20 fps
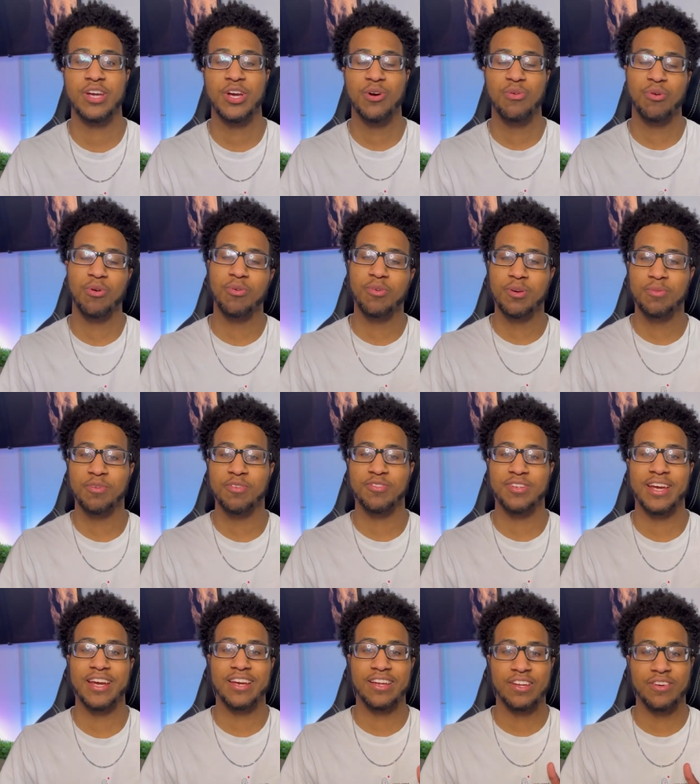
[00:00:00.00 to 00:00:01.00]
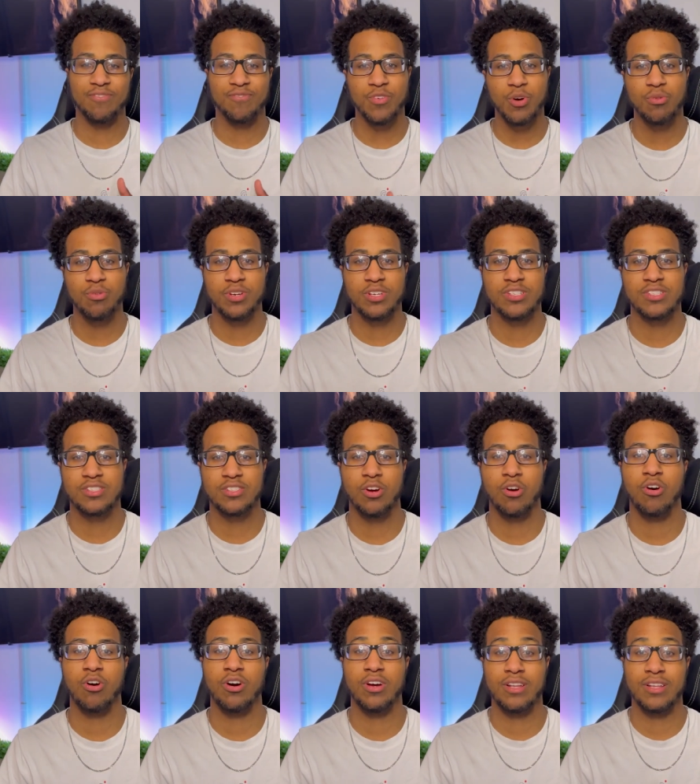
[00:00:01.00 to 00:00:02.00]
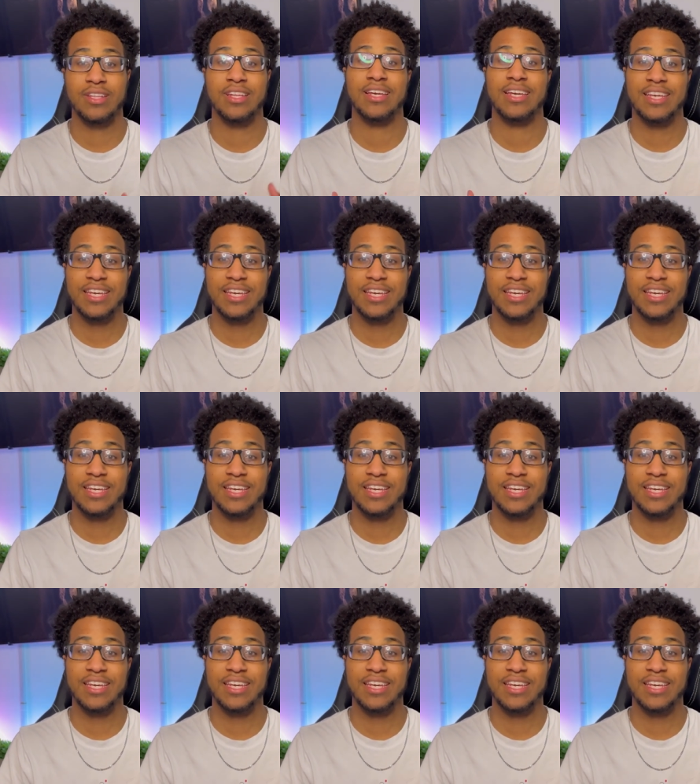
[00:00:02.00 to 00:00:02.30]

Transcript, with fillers: where we're gonna be taking a focus on the